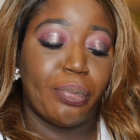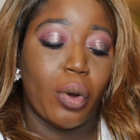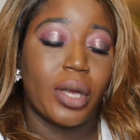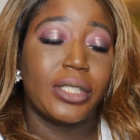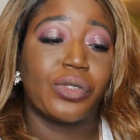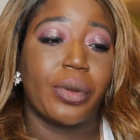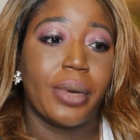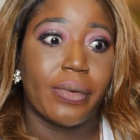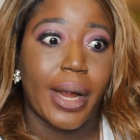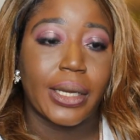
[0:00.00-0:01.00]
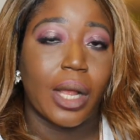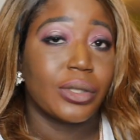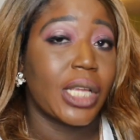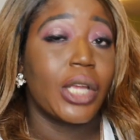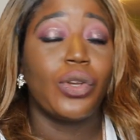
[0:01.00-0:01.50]
boiled screaming right now
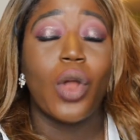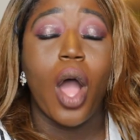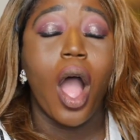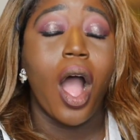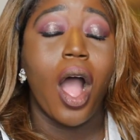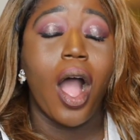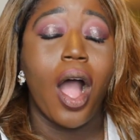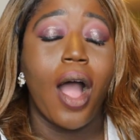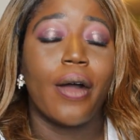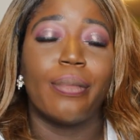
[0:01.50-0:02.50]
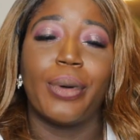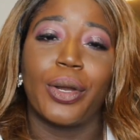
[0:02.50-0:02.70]
saying no,